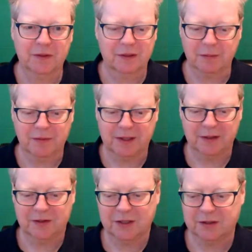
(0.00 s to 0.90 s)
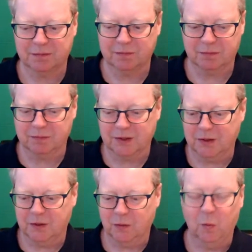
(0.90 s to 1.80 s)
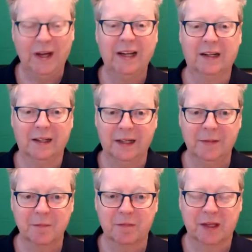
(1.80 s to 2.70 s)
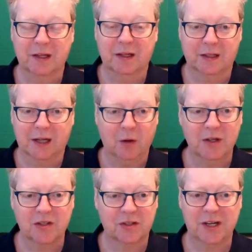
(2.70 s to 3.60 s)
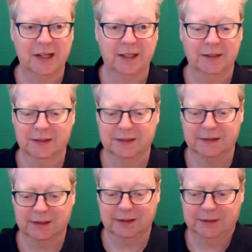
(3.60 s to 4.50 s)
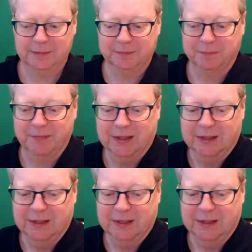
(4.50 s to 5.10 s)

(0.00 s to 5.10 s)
Some things just weirdly go astray. So um,